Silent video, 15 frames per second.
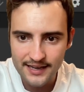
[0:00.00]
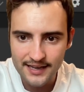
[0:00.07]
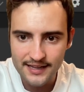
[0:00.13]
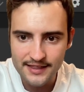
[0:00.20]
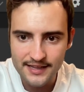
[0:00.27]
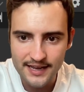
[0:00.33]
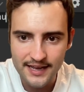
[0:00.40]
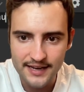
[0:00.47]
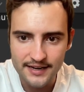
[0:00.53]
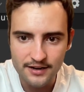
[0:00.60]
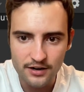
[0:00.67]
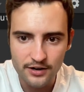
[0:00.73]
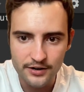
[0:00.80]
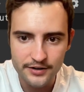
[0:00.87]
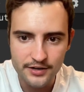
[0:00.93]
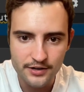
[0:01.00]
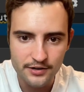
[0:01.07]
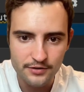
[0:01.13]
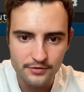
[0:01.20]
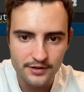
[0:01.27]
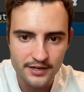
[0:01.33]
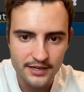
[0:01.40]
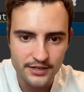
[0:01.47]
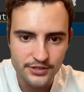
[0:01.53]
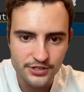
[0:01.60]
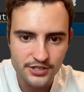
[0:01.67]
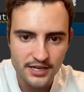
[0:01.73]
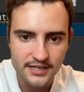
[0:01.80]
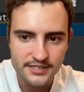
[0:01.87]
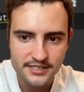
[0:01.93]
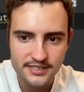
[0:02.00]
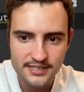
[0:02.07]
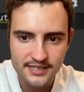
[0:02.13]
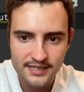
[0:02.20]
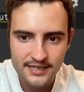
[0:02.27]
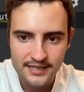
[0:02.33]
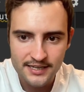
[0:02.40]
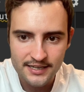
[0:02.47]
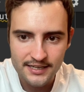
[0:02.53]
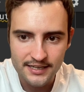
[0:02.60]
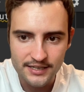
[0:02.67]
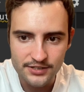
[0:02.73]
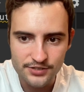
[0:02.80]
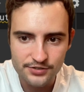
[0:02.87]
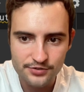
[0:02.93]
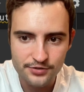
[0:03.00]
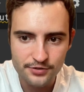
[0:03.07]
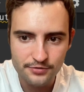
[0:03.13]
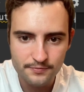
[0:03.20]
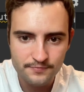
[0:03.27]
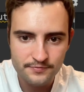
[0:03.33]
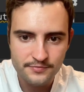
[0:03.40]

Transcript: and then auto adjust is true.